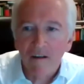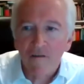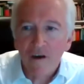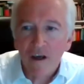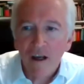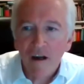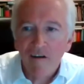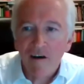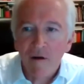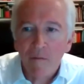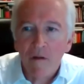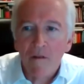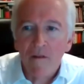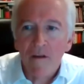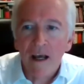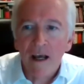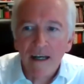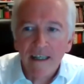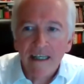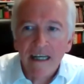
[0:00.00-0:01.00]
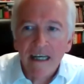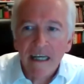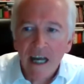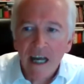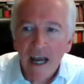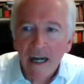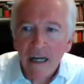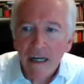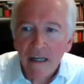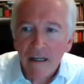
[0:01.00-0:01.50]
of Egypt in the
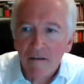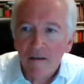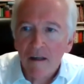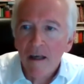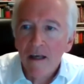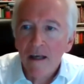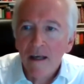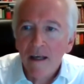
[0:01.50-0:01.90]
1990s